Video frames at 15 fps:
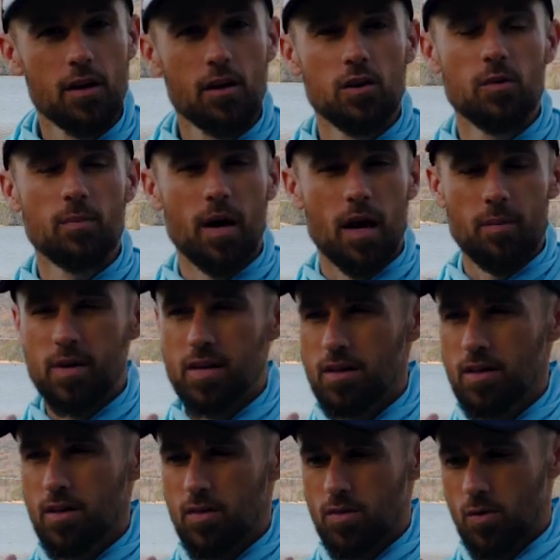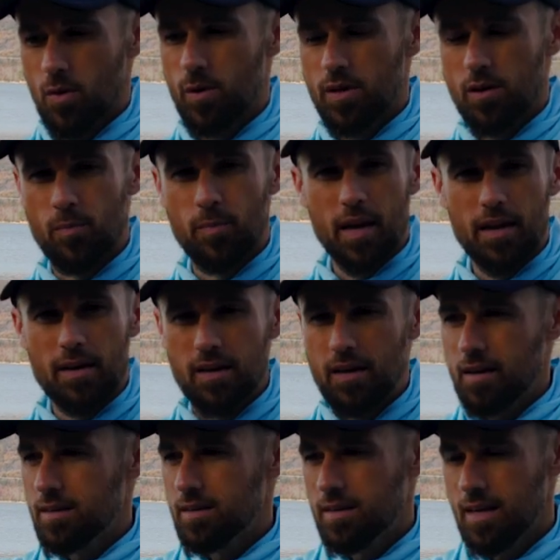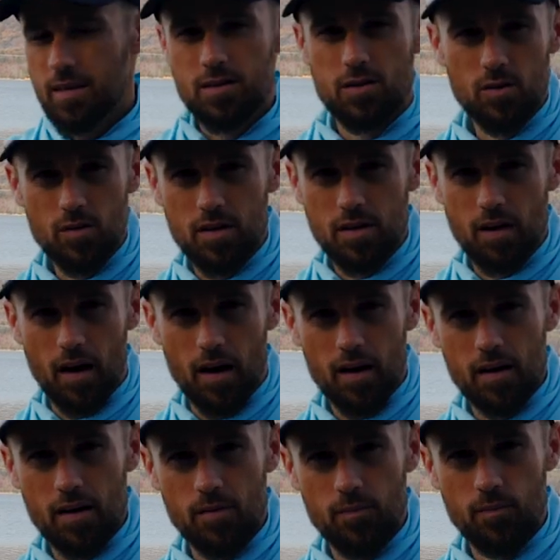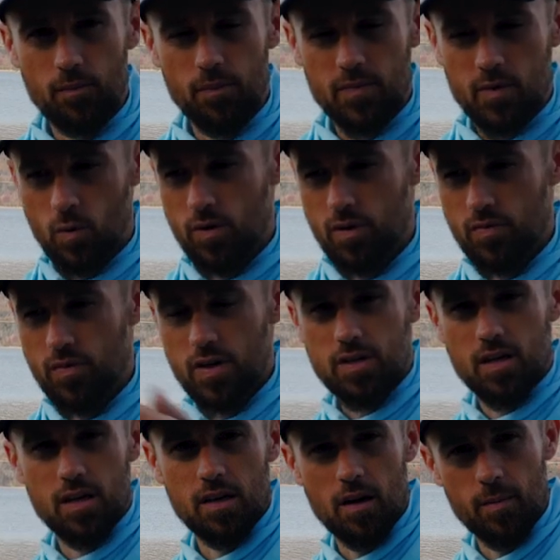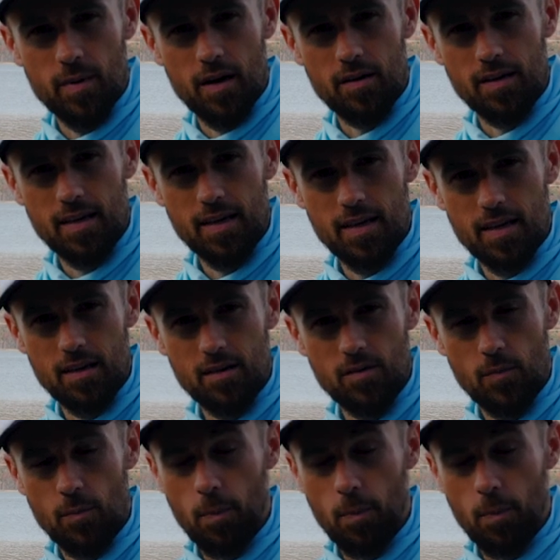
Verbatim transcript: you might be throwing your bait next to the dock to where the fish can come out and get it.